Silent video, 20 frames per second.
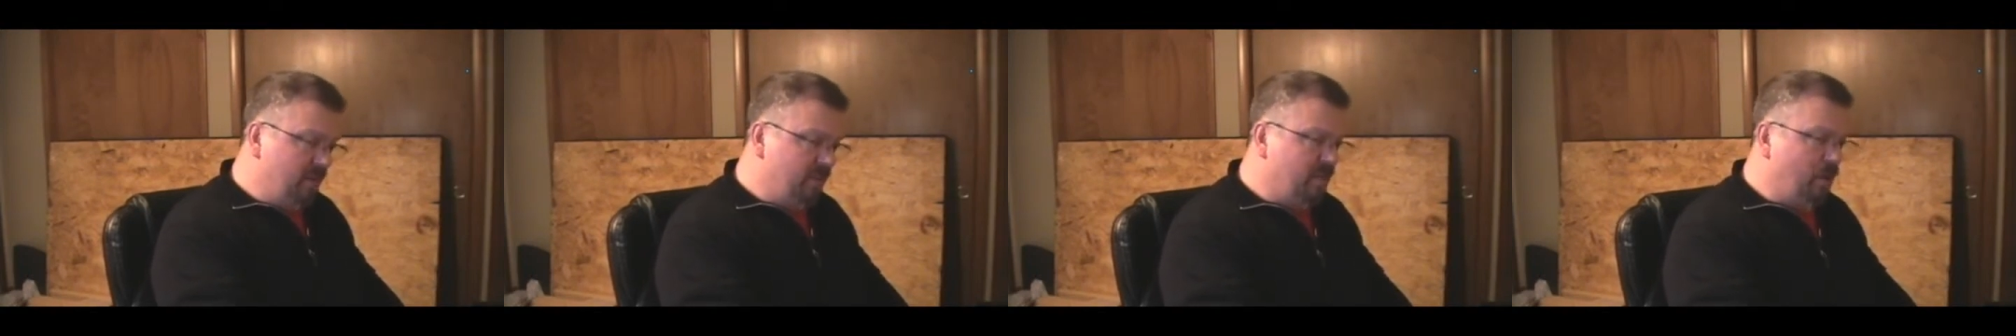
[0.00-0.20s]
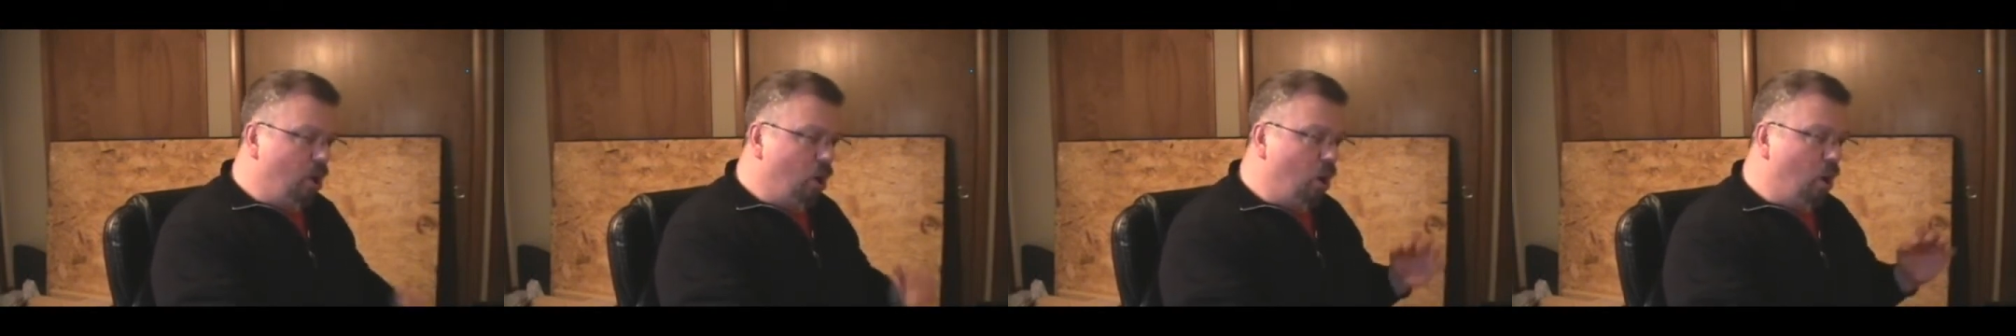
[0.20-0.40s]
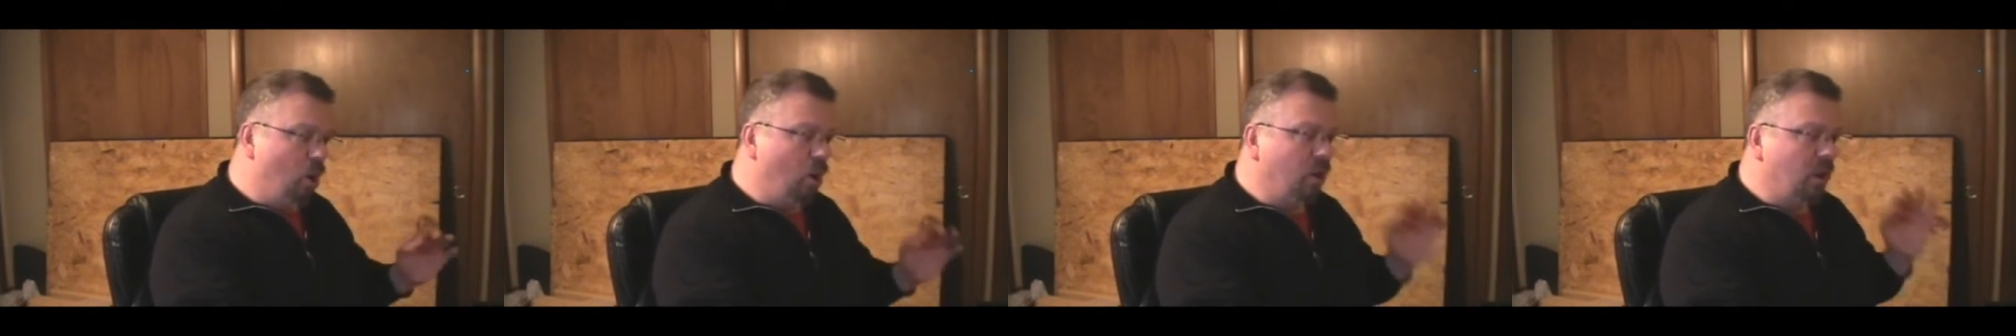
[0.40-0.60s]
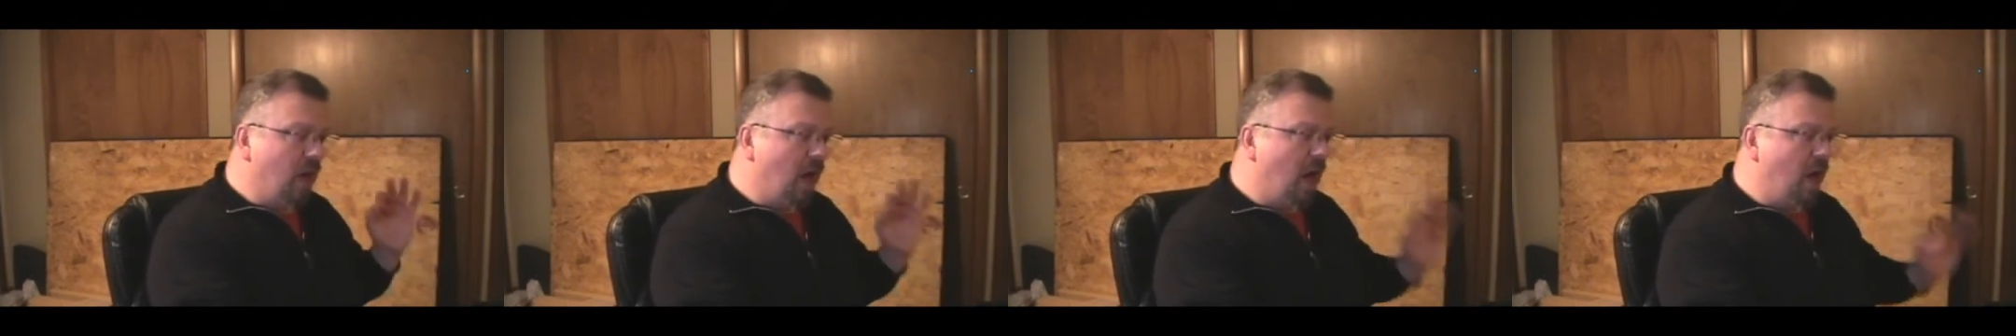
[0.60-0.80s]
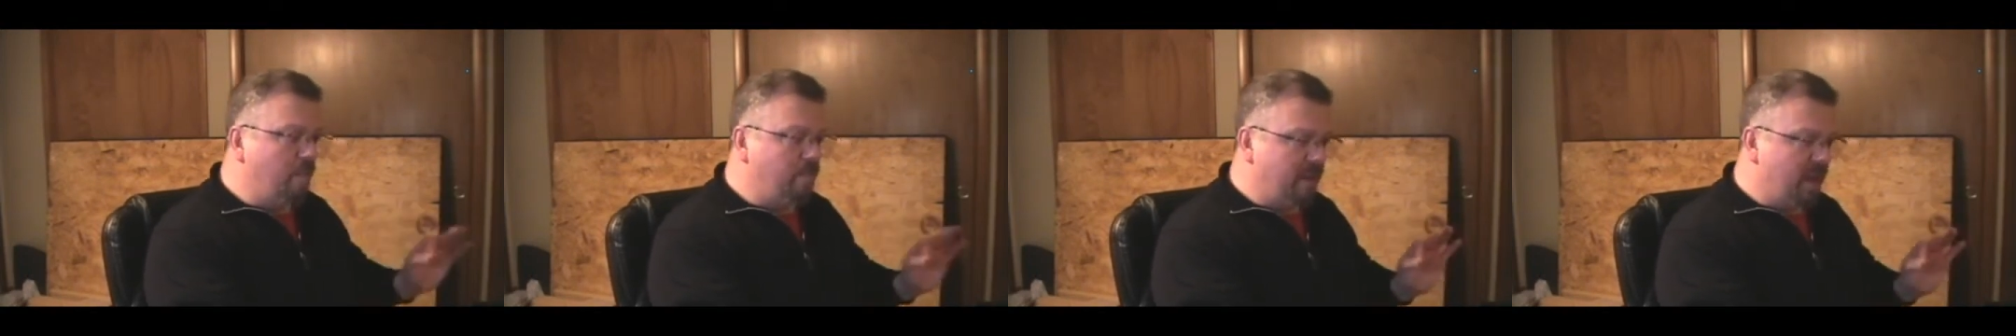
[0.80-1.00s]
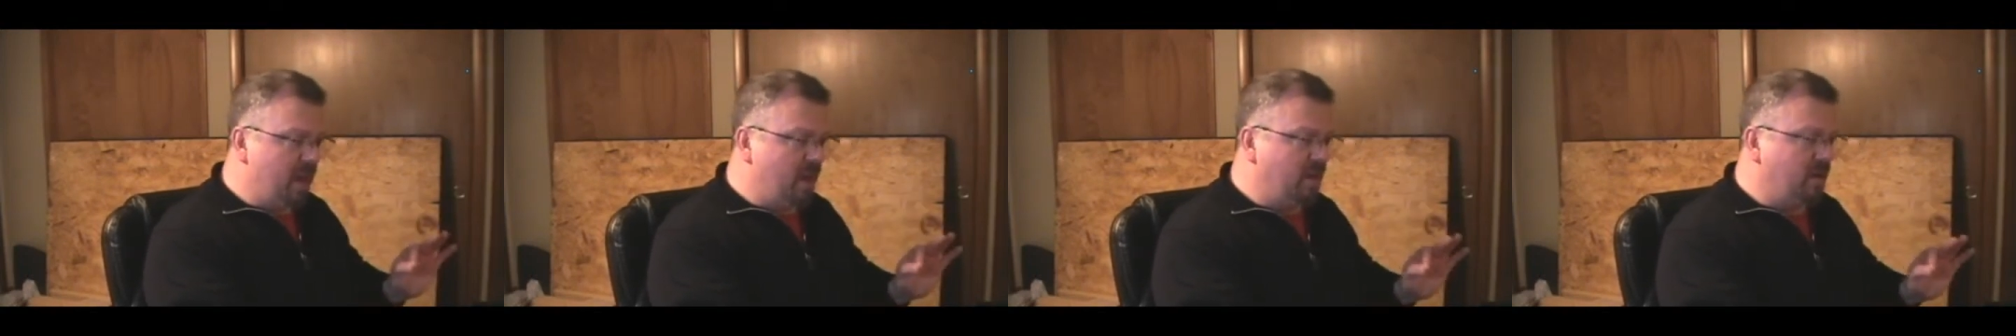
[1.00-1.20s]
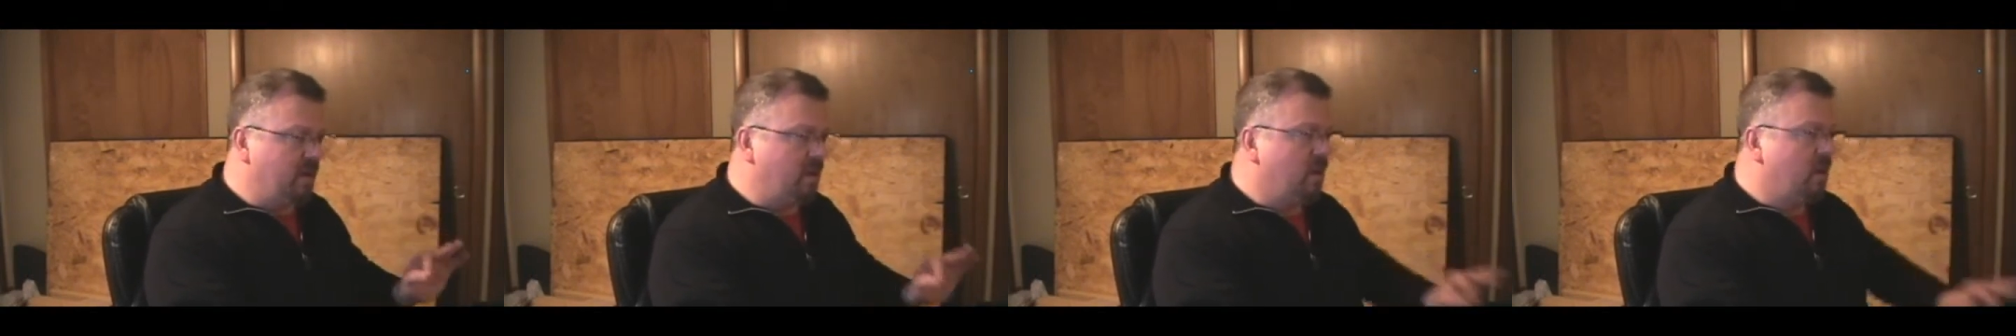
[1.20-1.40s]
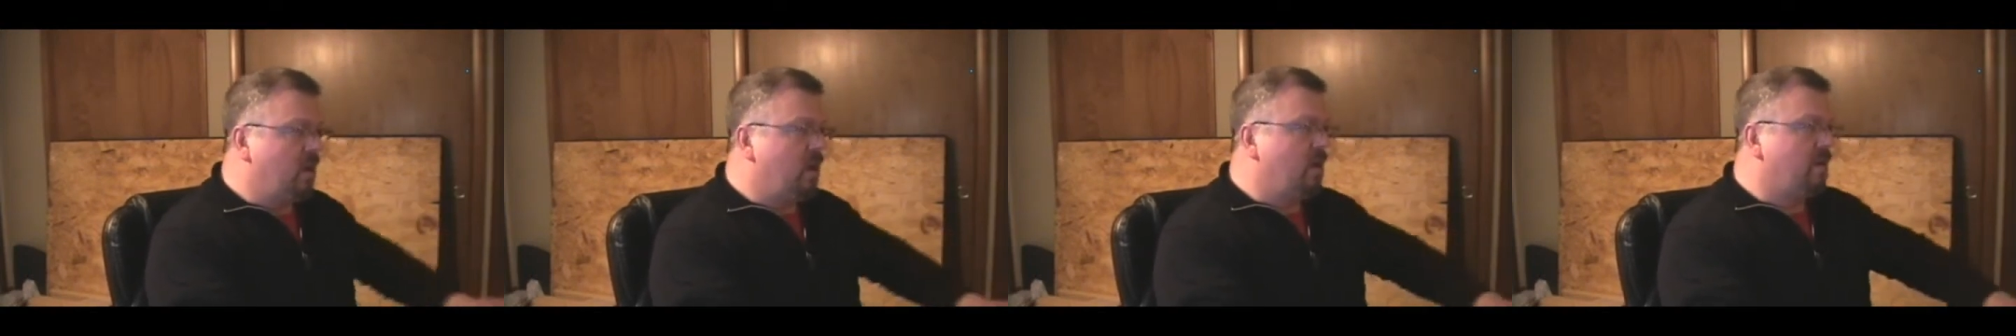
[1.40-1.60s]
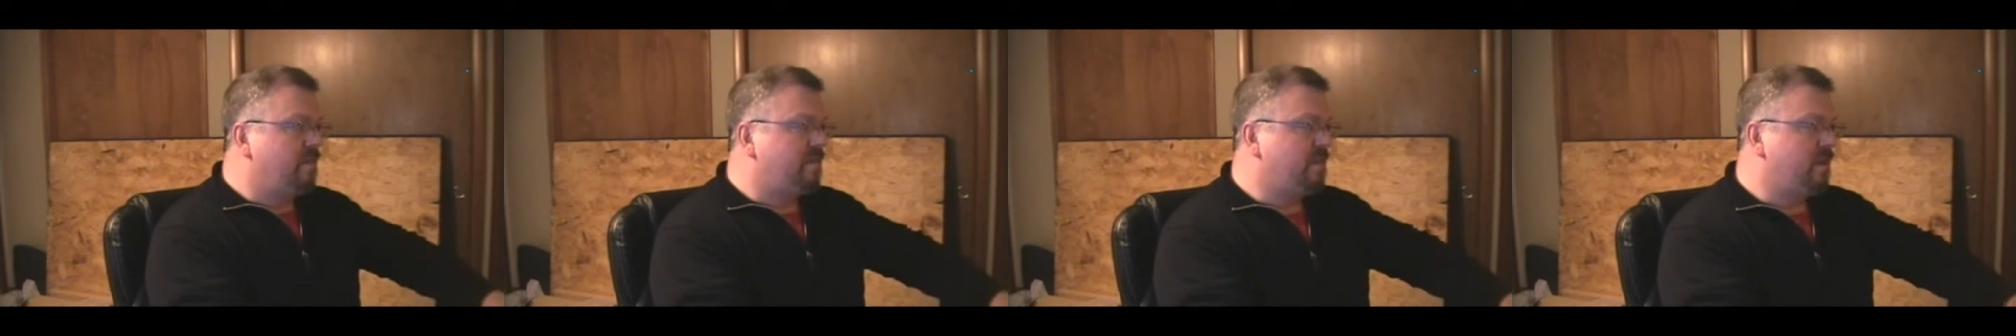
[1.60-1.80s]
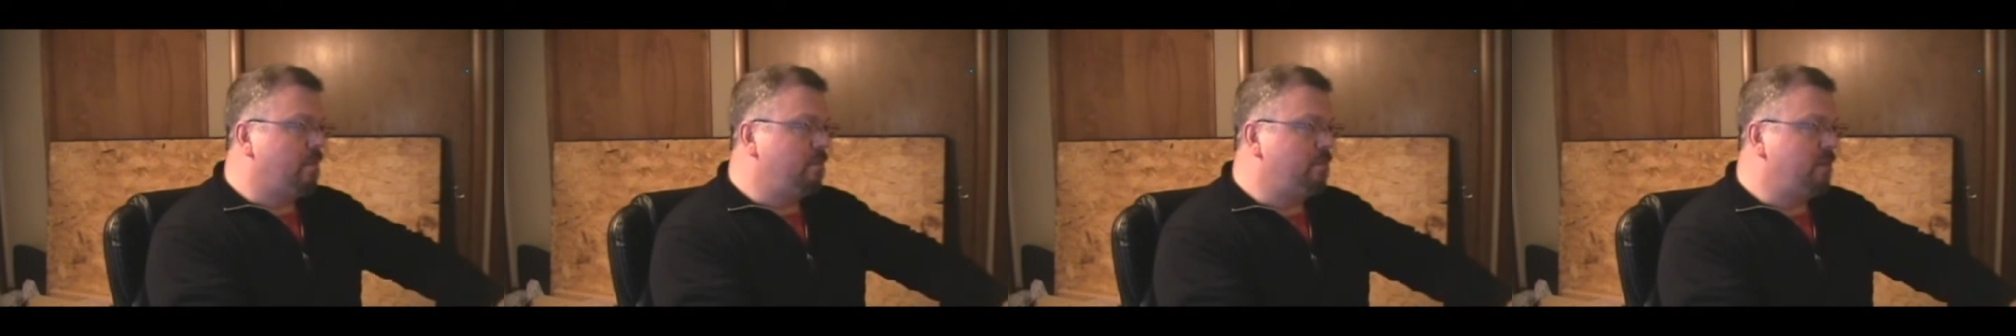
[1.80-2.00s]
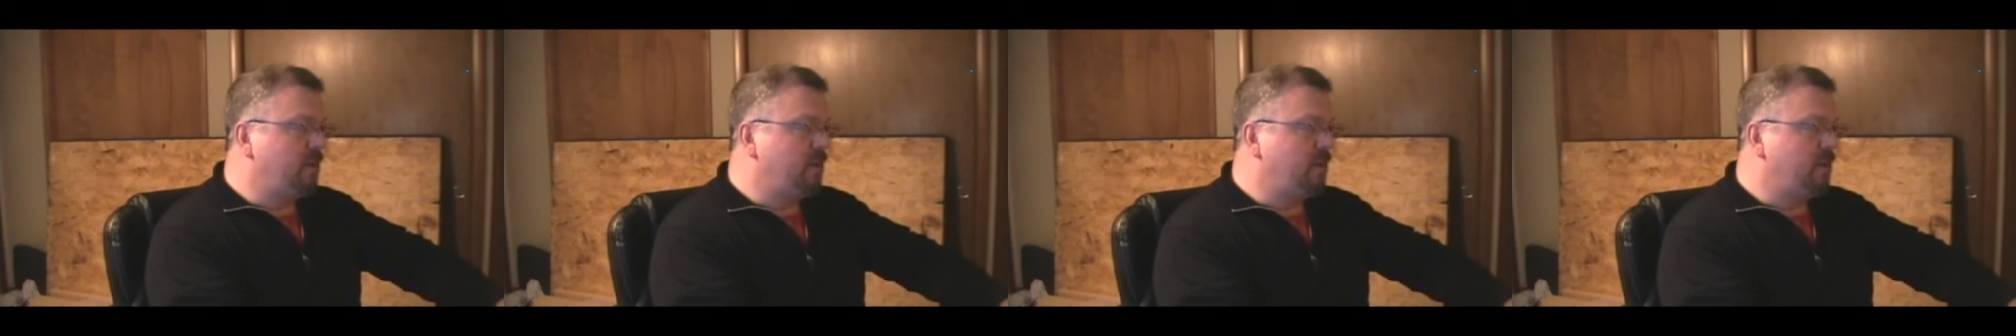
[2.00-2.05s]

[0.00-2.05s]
The whole Amen from